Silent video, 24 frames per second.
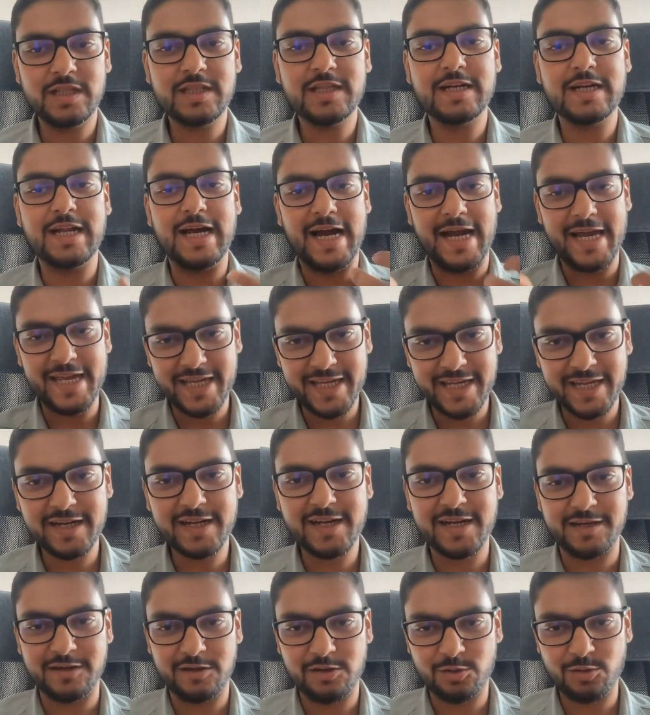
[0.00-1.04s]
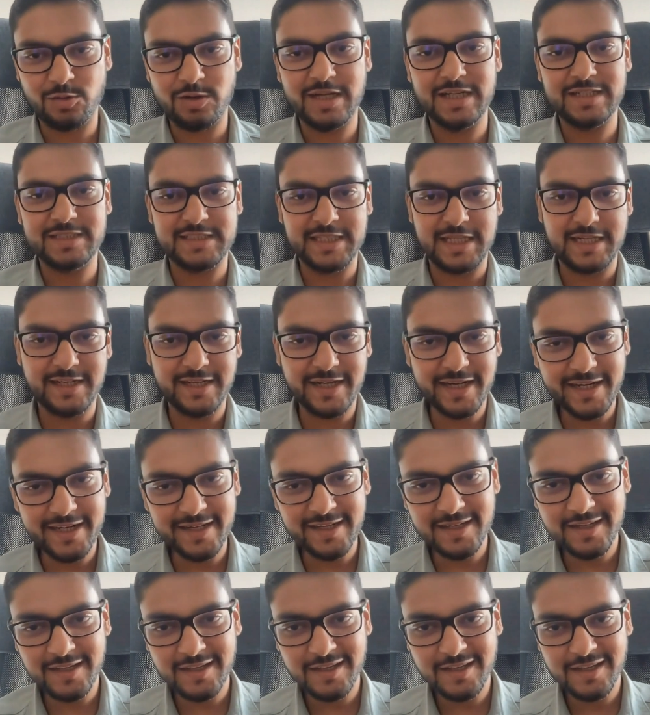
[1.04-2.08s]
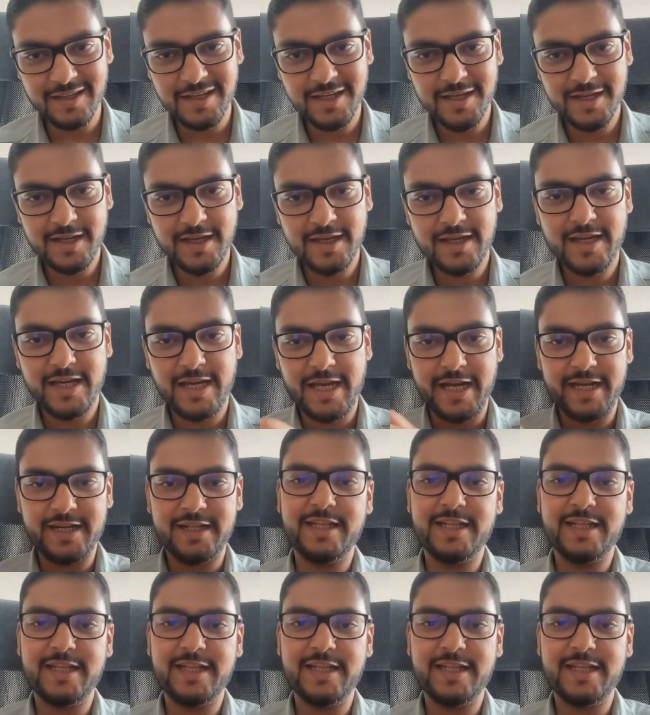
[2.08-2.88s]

that I can control and generate. And